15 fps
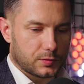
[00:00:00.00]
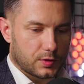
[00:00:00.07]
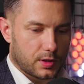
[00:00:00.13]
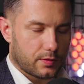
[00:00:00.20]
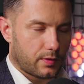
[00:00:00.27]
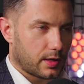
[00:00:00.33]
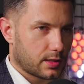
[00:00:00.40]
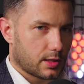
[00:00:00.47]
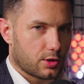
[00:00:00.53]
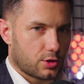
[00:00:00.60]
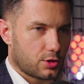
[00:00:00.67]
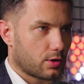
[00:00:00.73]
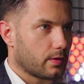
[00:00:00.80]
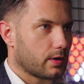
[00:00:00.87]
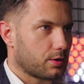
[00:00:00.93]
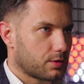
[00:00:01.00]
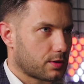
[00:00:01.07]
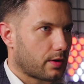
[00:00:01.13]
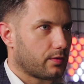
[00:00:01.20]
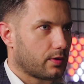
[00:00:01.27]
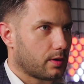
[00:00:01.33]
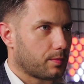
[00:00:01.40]
the device that is showing you
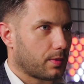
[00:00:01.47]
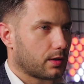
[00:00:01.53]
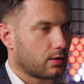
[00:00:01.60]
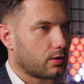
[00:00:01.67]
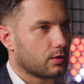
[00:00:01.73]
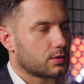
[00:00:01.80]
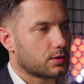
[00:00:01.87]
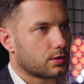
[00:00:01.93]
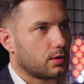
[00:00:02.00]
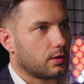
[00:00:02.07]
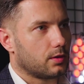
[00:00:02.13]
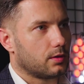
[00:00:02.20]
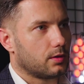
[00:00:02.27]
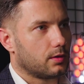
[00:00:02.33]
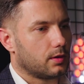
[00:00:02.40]
something, but also